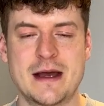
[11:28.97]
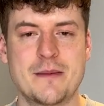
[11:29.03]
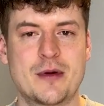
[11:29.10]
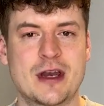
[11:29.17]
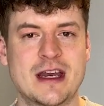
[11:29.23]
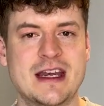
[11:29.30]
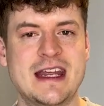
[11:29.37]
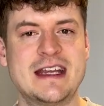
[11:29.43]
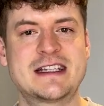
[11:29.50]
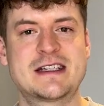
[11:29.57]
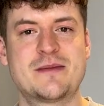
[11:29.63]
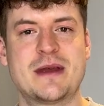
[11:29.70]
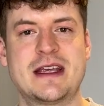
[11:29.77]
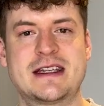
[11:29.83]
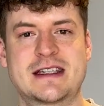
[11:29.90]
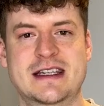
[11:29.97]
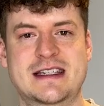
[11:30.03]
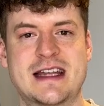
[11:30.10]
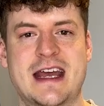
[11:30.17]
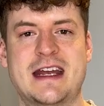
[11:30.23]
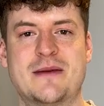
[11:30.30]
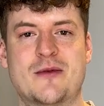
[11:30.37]
But it needs to be
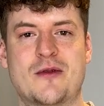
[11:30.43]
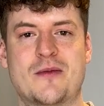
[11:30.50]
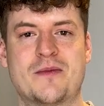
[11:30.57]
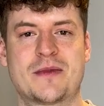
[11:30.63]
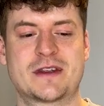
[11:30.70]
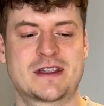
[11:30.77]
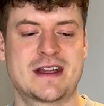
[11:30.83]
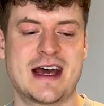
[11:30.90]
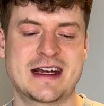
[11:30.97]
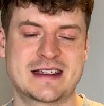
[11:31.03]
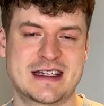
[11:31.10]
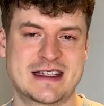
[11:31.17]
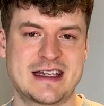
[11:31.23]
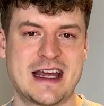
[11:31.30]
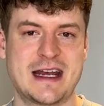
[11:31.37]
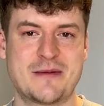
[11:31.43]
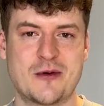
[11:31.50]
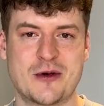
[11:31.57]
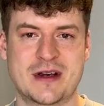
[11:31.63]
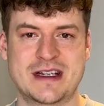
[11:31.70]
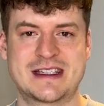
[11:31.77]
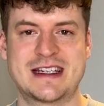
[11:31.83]
sustainable. So that
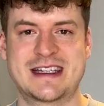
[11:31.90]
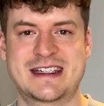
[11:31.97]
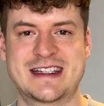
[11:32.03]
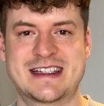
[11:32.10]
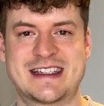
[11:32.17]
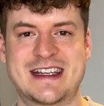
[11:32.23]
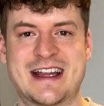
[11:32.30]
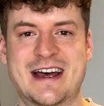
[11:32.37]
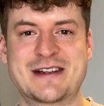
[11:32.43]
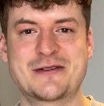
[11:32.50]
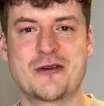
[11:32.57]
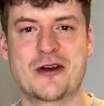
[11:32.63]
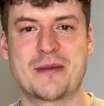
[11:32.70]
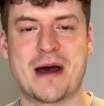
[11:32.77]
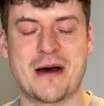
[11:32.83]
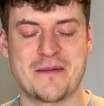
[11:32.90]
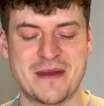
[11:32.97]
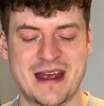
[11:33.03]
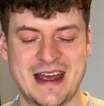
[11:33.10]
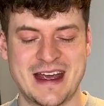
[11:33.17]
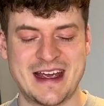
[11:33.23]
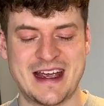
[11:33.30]
sustainable consistency that I talk about,
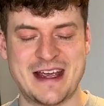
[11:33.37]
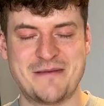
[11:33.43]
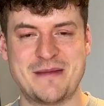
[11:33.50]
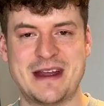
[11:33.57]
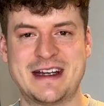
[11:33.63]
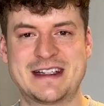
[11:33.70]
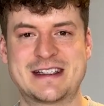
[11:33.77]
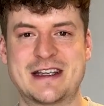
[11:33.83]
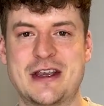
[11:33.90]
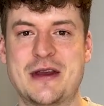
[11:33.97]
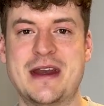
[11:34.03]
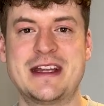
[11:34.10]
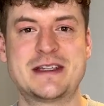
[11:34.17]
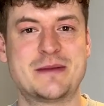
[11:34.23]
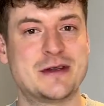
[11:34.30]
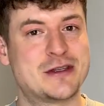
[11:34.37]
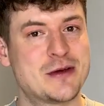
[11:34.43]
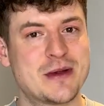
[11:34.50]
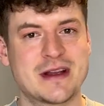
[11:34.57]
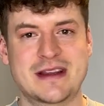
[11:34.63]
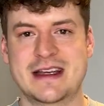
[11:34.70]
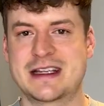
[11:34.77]
it means that you need to be
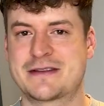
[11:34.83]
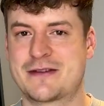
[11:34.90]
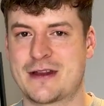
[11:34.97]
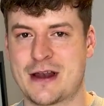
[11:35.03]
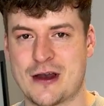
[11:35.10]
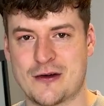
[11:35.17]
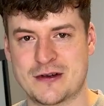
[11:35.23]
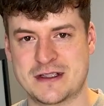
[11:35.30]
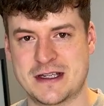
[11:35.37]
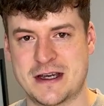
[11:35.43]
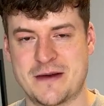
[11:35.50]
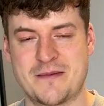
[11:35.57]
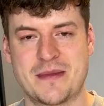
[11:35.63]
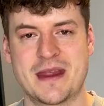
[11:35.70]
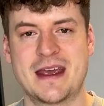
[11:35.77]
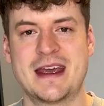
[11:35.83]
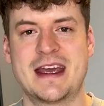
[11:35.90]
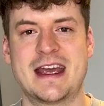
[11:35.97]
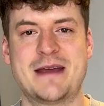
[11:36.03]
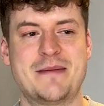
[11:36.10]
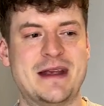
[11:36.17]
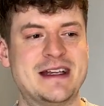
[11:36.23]
doing things for the long term.
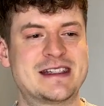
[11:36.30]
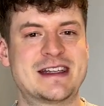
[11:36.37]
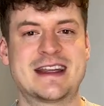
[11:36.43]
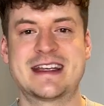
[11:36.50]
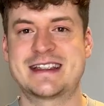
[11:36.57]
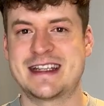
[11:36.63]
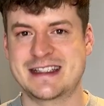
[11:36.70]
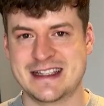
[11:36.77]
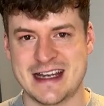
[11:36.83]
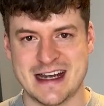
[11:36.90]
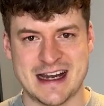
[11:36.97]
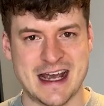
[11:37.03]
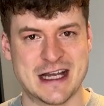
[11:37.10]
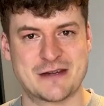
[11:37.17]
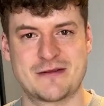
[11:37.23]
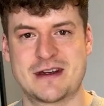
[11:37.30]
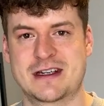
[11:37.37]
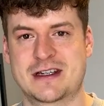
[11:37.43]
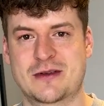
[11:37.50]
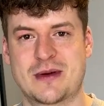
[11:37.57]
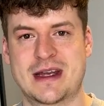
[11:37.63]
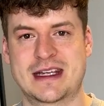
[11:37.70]
It means that this isn't a
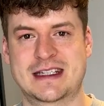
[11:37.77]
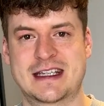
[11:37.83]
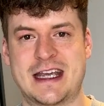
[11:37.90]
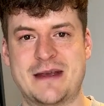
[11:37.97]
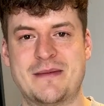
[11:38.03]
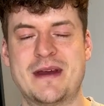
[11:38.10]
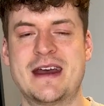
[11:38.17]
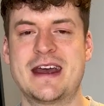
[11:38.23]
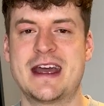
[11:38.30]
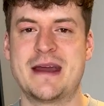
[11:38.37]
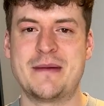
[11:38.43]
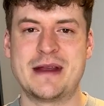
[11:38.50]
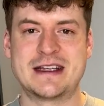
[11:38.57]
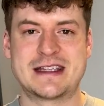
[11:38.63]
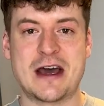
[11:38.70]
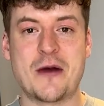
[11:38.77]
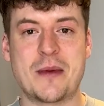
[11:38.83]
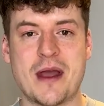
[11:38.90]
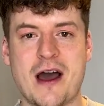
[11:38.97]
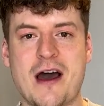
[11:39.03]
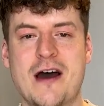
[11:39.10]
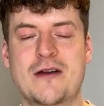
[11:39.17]
get-rich-quick scheme. It means there'll
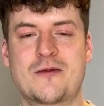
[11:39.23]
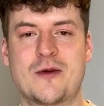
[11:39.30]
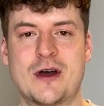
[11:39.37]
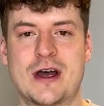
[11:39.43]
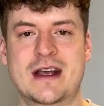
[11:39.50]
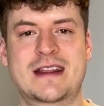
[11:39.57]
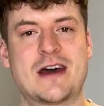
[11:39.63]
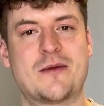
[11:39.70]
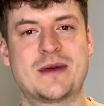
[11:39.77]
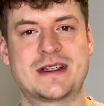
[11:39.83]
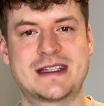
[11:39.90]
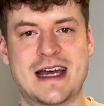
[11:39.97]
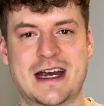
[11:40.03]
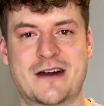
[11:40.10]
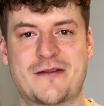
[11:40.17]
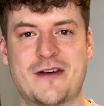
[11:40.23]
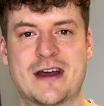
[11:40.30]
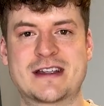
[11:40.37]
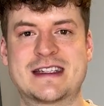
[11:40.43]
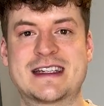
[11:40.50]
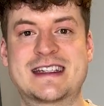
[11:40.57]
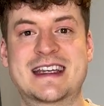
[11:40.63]
be hard work, there'll be
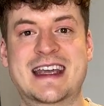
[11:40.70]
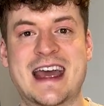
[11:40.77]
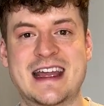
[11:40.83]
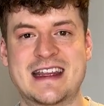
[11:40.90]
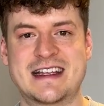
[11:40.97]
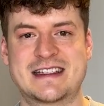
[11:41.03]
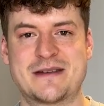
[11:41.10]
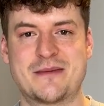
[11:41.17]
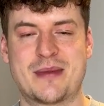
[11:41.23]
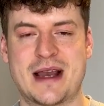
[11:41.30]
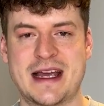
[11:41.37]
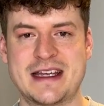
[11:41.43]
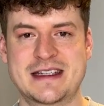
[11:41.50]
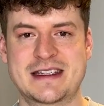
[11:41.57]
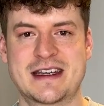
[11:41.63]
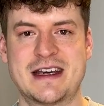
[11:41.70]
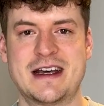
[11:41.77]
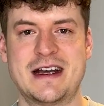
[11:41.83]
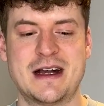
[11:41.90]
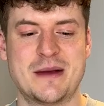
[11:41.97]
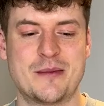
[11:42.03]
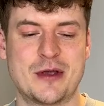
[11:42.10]
sacrifices to get this in place,
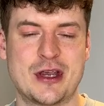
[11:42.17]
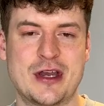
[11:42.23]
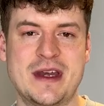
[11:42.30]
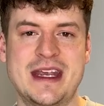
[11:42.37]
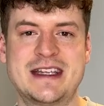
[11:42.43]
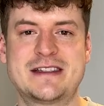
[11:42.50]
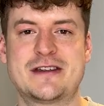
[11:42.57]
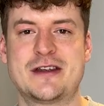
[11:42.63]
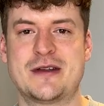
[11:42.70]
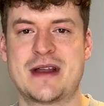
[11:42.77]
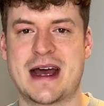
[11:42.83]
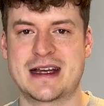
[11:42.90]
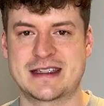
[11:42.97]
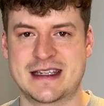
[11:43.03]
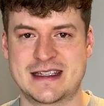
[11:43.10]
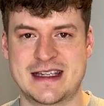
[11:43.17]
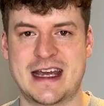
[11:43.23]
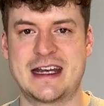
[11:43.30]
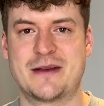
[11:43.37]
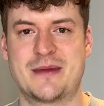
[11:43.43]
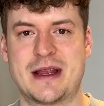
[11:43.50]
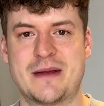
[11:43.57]
but you need to do that
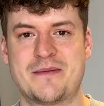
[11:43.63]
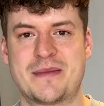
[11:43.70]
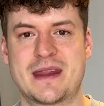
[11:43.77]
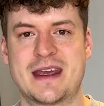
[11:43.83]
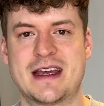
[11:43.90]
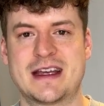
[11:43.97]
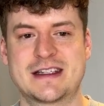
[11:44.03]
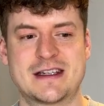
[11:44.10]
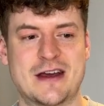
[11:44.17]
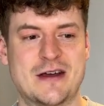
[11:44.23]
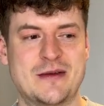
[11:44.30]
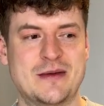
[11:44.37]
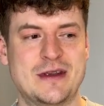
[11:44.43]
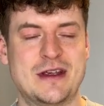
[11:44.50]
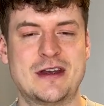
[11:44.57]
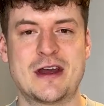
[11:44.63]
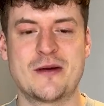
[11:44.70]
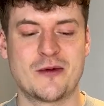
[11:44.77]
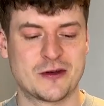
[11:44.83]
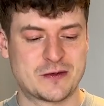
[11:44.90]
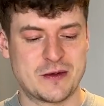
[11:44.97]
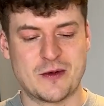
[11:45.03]
sustainably. So you
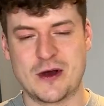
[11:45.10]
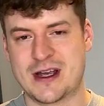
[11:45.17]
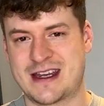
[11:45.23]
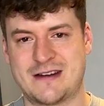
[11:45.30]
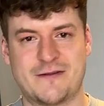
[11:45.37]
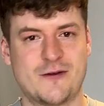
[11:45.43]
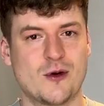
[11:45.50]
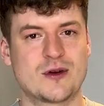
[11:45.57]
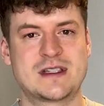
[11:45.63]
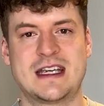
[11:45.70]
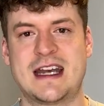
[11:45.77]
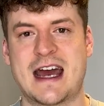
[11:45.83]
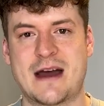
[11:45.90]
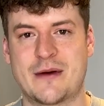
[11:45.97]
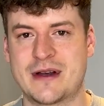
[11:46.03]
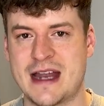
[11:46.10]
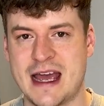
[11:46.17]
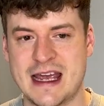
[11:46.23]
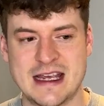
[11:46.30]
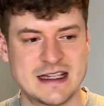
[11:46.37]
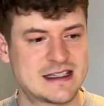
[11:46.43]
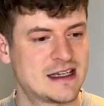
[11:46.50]
don't want to be working 14-hour
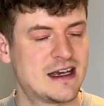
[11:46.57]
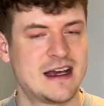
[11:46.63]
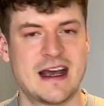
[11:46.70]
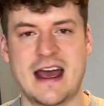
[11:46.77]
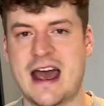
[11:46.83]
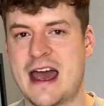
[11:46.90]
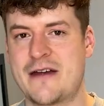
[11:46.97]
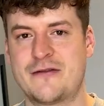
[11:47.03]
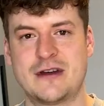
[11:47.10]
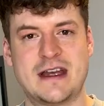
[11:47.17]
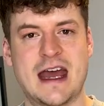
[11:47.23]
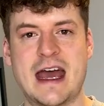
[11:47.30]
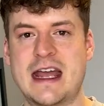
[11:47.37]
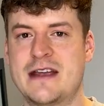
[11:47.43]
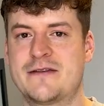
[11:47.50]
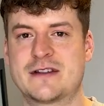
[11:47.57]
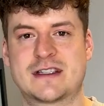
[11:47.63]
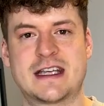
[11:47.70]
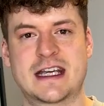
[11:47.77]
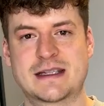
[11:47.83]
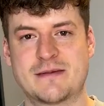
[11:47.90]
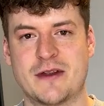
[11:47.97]
days every day for
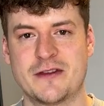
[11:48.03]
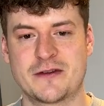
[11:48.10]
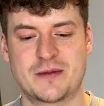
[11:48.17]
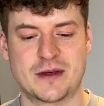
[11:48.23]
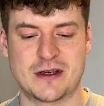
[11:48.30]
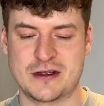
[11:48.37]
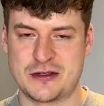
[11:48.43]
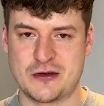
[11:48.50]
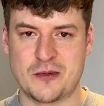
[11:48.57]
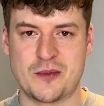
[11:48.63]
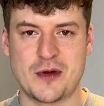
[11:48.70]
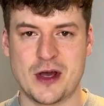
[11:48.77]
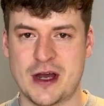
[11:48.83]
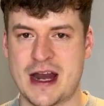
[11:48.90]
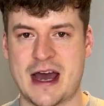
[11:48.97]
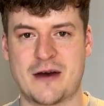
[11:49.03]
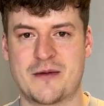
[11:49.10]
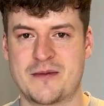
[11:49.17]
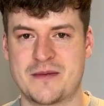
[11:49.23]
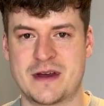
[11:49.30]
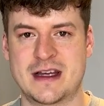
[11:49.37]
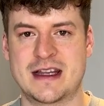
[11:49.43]
6 months because you'll burn out
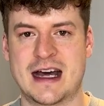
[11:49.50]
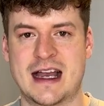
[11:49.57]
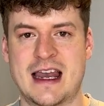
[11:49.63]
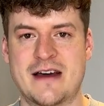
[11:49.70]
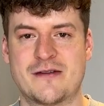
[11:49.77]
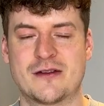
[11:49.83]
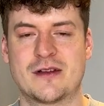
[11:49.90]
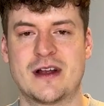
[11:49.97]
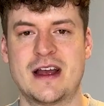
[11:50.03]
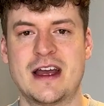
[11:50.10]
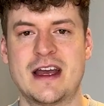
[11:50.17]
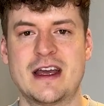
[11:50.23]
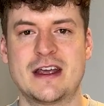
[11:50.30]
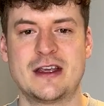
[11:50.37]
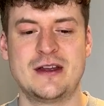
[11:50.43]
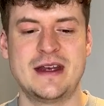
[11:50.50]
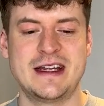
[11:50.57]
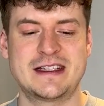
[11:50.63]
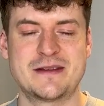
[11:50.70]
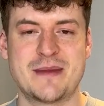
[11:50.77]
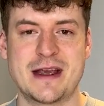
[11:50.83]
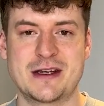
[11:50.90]
at that level. You
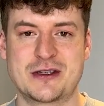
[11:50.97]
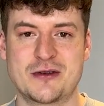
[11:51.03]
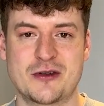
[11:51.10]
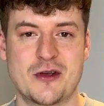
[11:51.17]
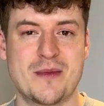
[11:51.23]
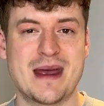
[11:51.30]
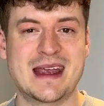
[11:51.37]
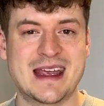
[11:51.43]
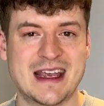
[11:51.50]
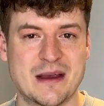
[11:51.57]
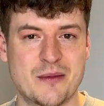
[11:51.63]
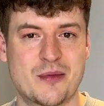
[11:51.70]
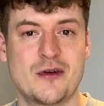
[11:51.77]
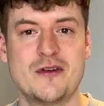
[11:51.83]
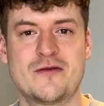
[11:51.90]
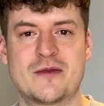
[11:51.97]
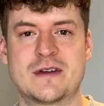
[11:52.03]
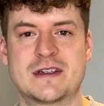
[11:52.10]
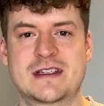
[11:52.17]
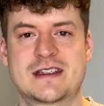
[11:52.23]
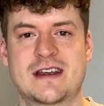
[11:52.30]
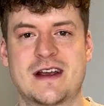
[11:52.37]
need to make sure you're making
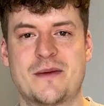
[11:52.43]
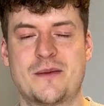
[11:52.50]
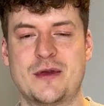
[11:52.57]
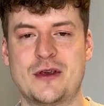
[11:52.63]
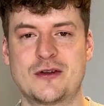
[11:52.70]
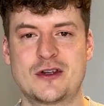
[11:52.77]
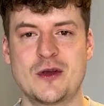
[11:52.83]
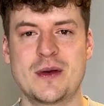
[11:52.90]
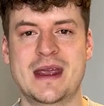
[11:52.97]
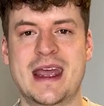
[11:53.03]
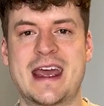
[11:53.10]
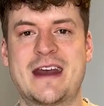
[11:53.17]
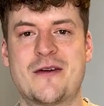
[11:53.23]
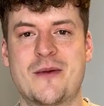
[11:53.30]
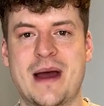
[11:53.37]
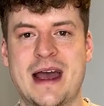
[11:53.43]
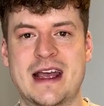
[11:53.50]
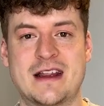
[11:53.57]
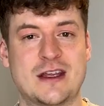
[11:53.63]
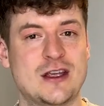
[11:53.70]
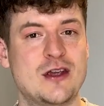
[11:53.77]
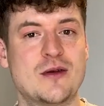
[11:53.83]
improvements, but you're doing it in a way
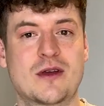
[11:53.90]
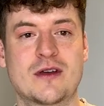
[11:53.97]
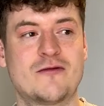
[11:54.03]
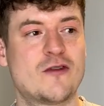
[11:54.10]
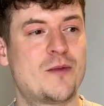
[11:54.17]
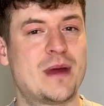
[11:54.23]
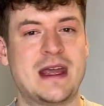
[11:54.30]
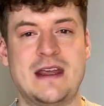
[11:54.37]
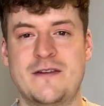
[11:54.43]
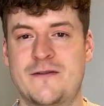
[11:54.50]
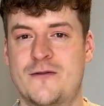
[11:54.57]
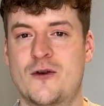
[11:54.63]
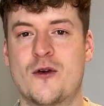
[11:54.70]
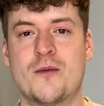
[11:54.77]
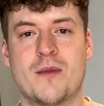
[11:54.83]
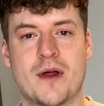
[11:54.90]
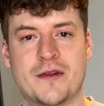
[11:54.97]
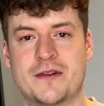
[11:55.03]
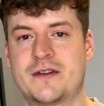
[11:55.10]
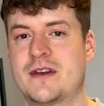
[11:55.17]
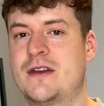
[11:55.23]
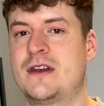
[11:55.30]
that you can repeat for
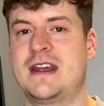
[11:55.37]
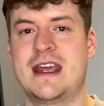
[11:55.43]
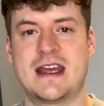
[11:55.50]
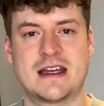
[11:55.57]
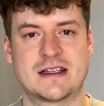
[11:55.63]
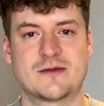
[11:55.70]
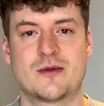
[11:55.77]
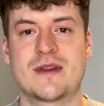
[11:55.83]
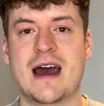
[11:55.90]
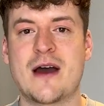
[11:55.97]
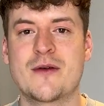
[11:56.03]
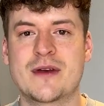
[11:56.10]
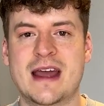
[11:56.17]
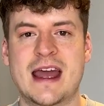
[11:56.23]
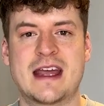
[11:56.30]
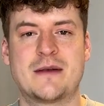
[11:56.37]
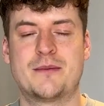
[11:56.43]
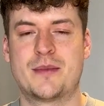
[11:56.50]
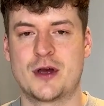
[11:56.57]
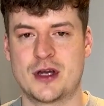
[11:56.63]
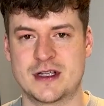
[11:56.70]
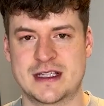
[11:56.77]
months and years without getting
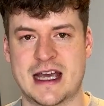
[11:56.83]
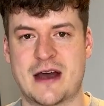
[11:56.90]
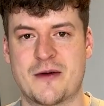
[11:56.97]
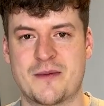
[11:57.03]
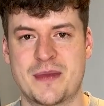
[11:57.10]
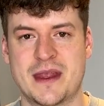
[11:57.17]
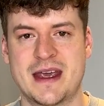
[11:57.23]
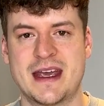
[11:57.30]
burnt out.